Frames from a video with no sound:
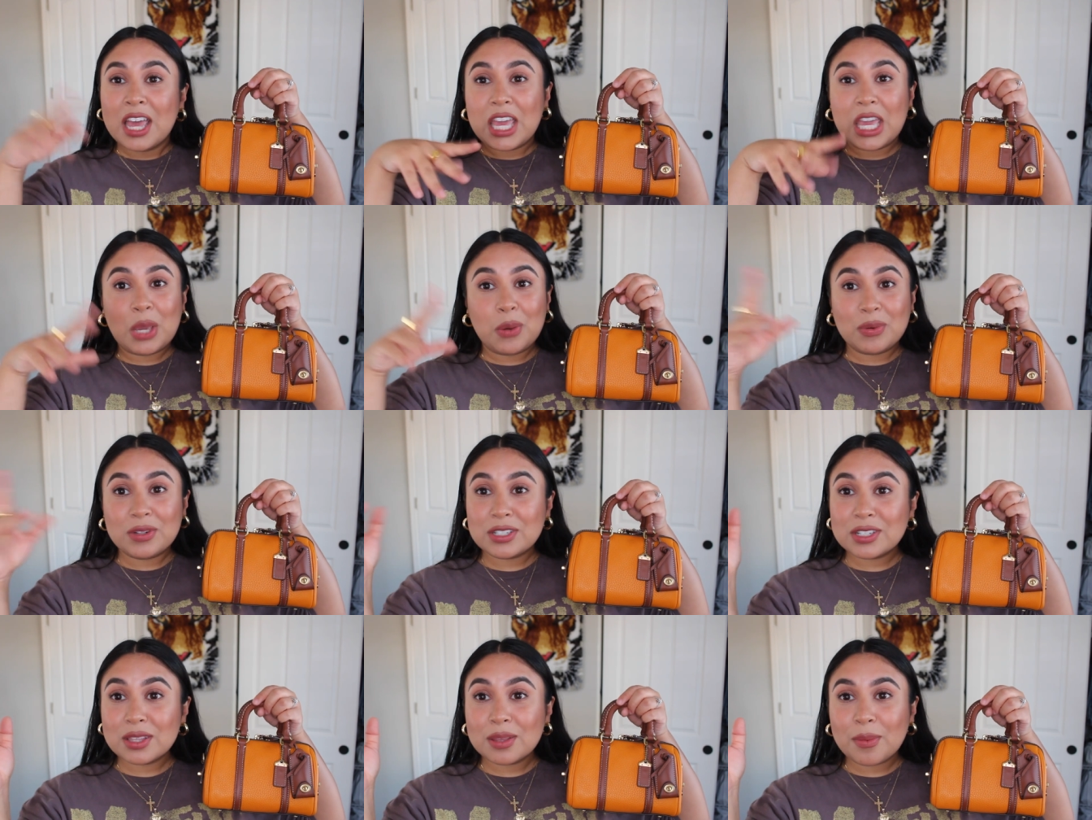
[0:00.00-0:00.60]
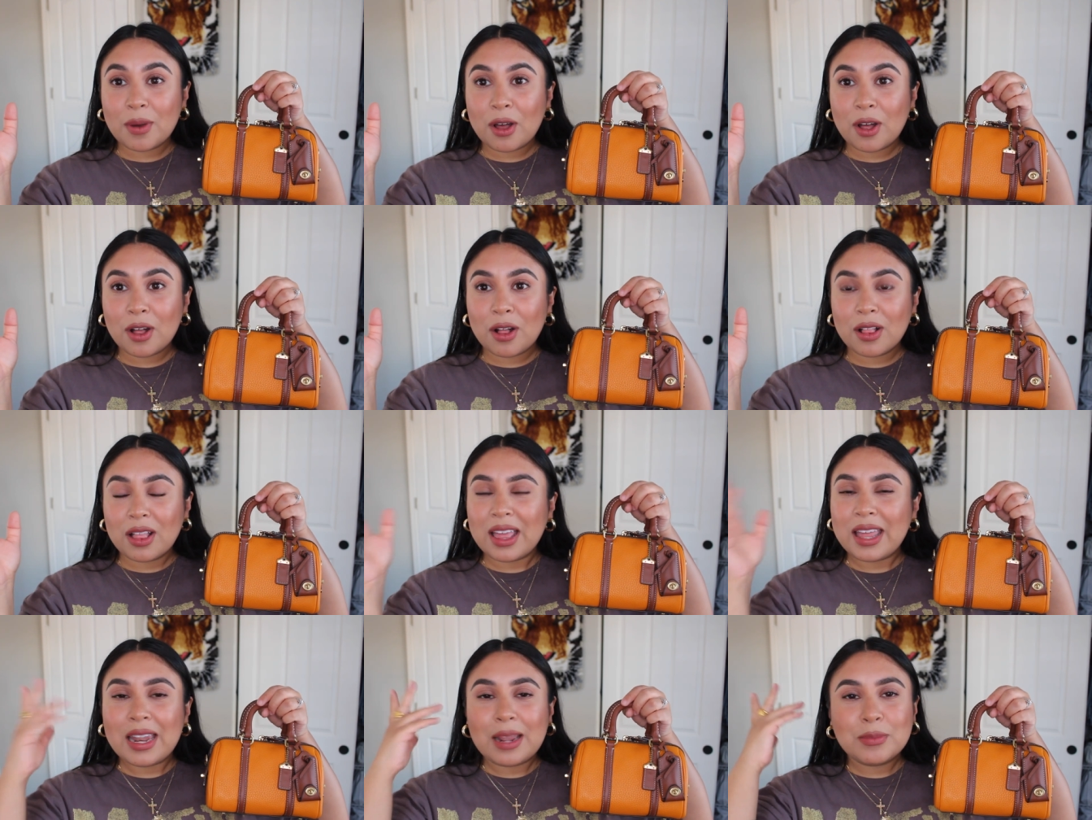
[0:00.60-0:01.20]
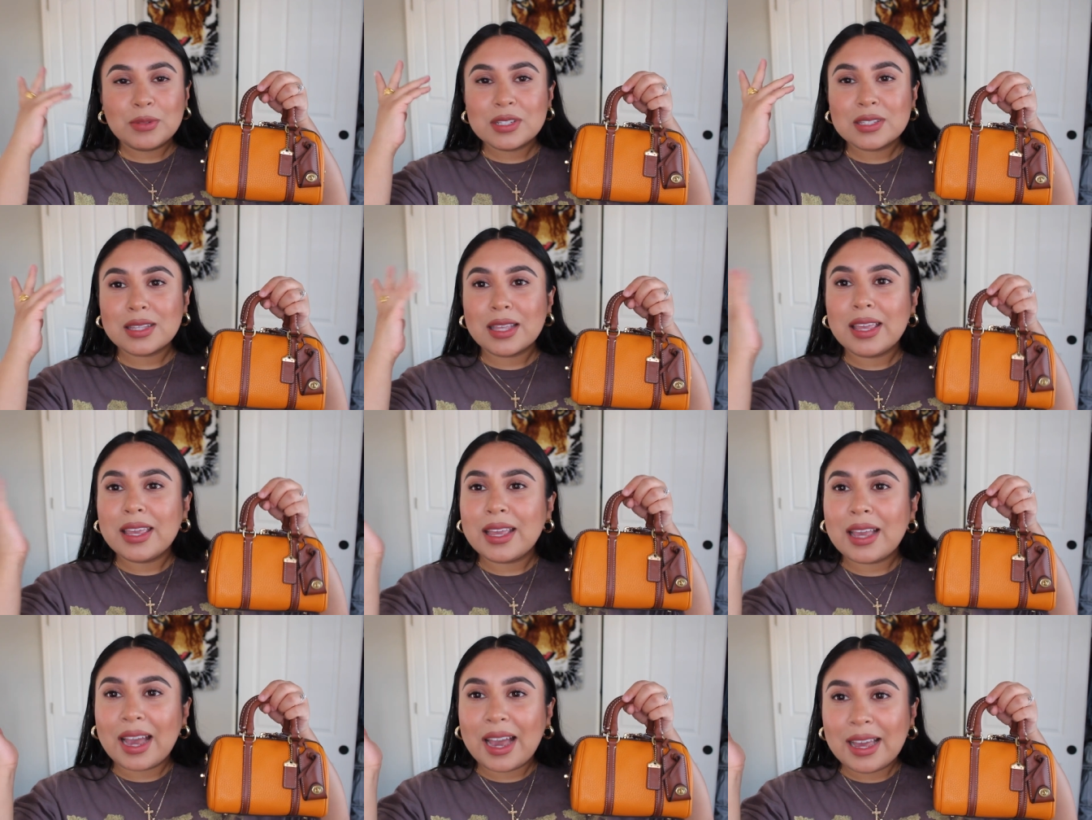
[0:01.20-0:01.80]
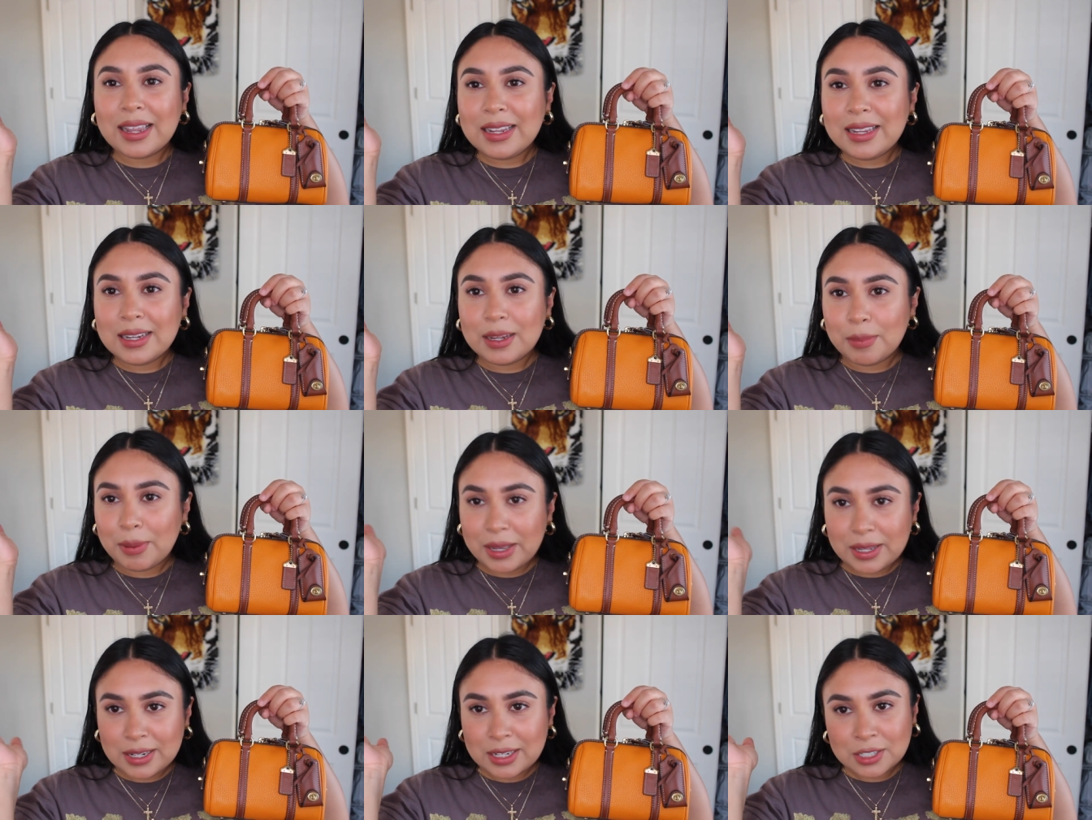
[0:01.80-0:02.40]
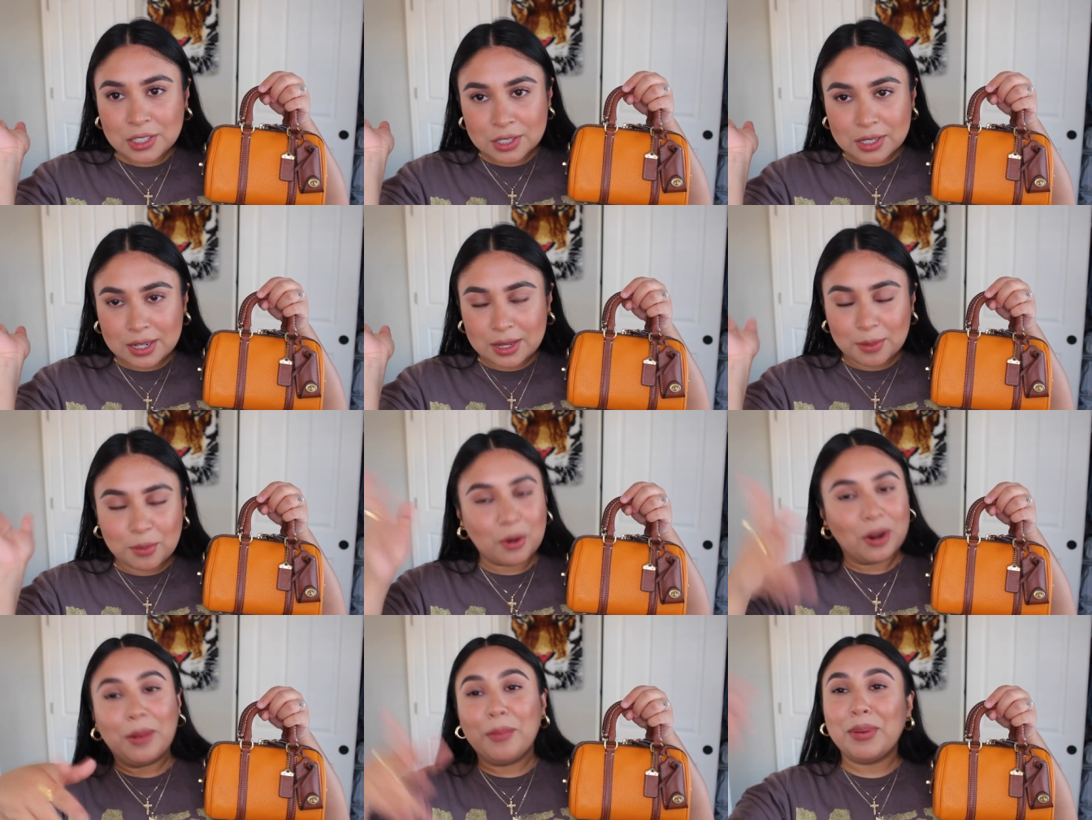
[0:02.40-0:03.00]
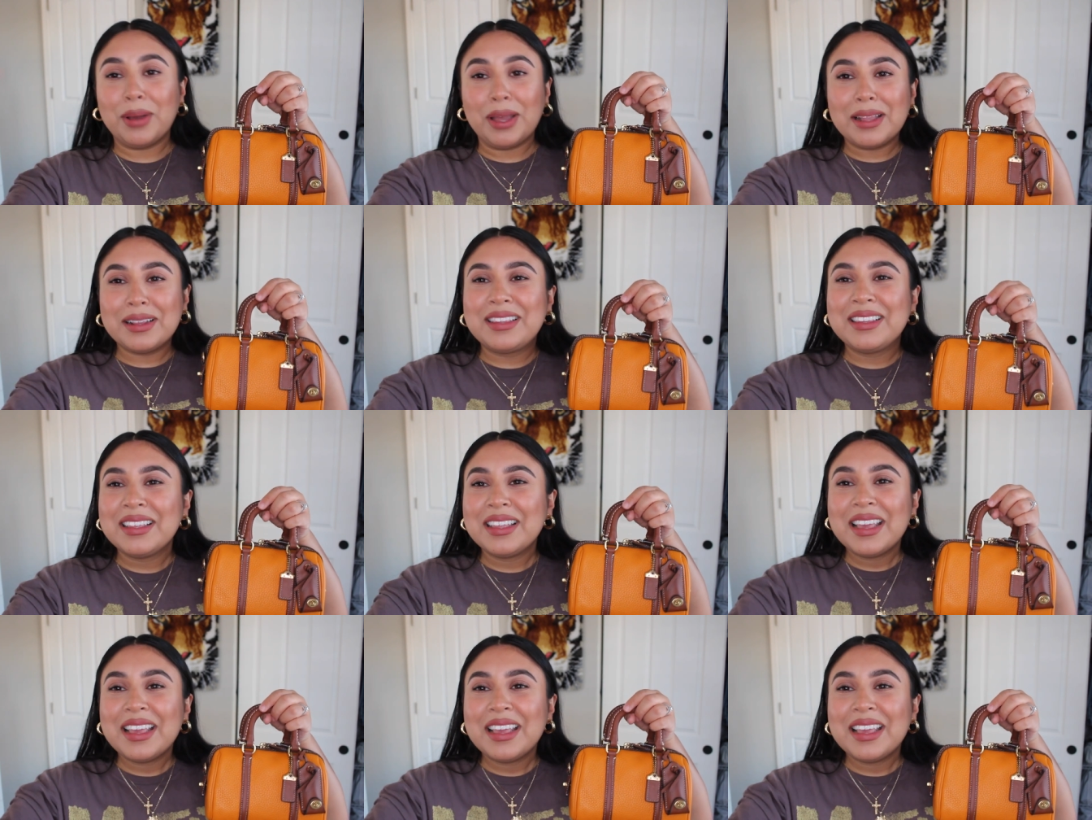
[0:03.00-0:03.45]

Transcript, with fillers: He went to the mall, and I'm just like, I need to pay attention to him more. But